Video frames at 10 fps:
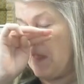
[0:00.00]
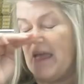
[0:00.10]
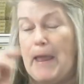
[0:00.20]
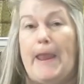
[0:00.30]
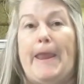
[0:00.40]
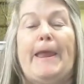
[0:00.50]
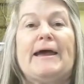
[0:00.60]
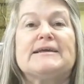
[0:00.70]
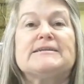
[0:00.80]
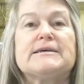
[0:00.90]

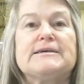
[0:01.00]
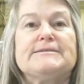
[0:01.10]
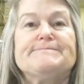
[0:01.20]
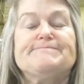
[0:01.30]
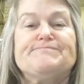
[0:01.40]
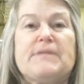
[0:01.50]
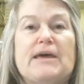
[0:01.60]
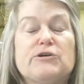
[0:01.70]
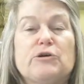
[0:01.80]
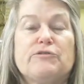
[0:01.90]
and
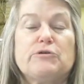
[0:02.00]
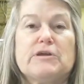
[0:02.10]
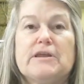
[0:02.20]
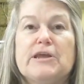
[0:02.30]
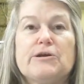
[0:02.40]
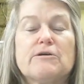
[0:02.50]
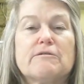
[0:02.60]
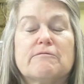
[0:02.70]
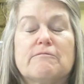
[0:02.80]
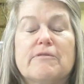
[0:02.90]
I don't know if you can hear
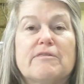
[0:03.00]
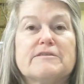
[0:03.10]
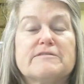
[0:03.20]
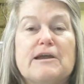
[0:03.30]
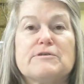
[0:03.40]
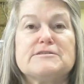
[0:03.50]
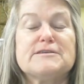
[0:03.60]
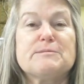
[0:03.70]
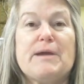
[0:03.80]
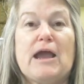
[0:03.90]
the sirens
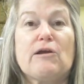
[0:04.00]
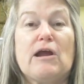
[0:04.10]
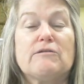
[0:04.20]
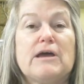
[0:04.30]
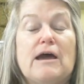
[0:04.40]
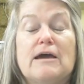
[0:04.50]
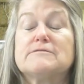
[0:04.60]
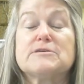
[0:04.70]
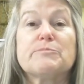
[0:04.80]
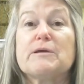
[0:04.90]
in the background.
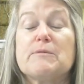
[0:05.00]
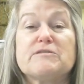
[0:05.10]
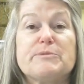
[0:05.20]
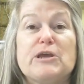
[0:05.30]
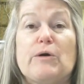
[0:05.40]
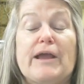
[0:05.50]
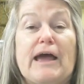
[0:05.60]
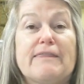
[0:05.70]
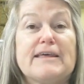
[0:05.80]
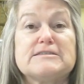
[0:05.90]
Something must be going
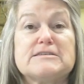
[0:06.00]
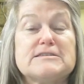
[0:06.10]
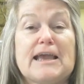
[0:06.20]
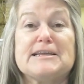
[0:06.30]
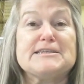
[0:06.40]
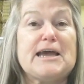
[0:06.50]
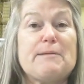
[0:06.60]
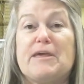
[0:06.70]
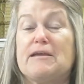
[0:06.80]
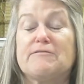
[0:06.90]
on. That's the second
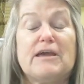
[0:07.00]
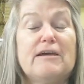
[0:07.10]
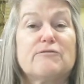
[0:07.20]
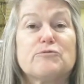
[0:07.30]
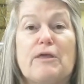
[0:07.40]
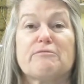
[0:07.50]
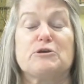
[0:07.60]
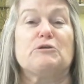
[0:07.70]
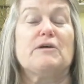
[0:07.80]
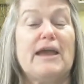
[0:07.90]
time they have run
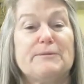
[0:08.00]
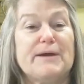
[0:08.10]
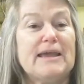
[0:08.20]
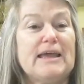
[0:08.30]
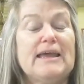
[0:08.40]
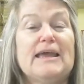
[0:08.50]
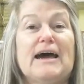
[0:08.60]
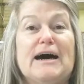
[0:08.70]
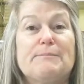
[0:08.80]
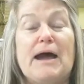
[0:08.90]
through. Anyway,
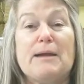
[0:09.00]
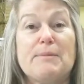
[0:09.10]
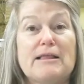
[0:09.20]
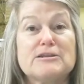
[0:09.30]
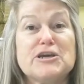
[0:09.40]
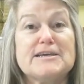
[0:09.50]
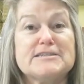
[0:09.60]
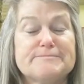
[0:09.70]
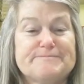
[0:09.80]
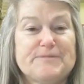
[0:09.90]
I
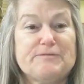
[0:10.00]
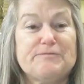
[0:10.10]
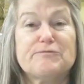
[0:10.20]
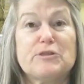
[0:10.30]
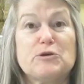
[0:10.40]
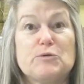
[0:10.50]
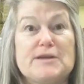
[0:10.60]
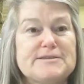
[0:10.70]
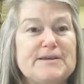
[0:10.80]
apologize for the noise.